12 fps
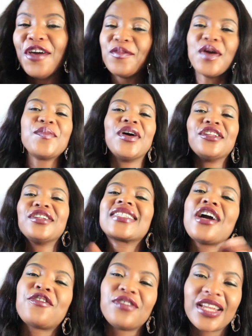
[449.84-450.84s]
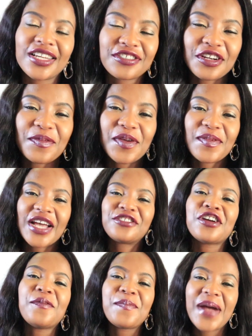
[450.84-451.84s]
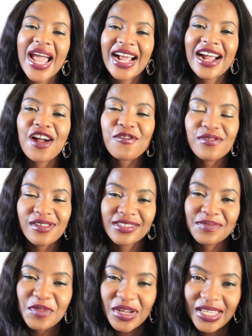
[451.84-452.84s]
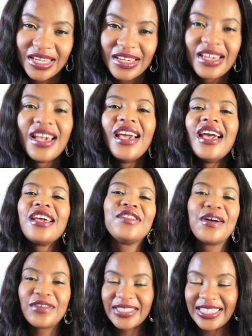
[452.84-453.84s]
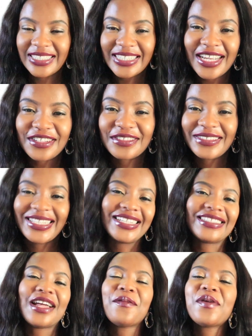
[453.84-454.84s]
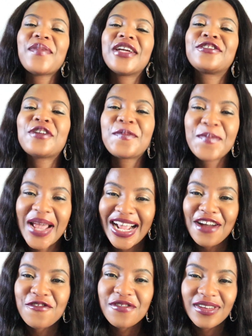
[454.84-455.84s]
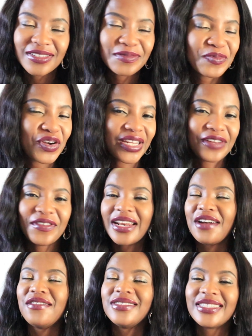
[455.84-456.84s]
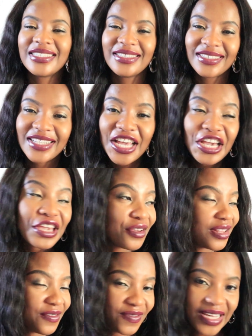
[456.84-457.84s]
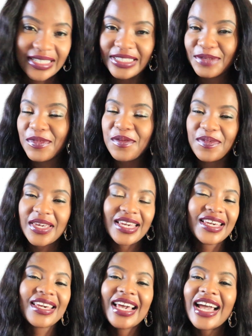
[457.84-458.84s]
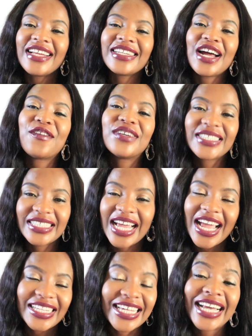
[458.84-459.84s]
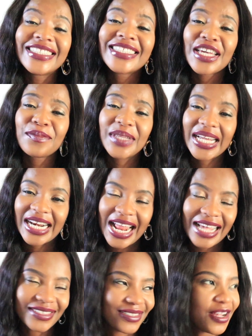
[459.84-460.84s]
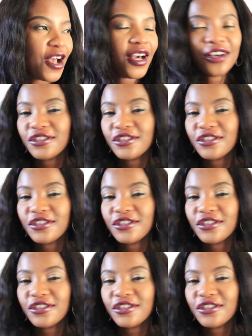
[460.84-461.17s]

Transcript: Maybe all those calculations. Maybe I chop my calculus money. You know, I was a science student now. Maybe I chopped my calculus money when I was in university. Maybe I skipped the class.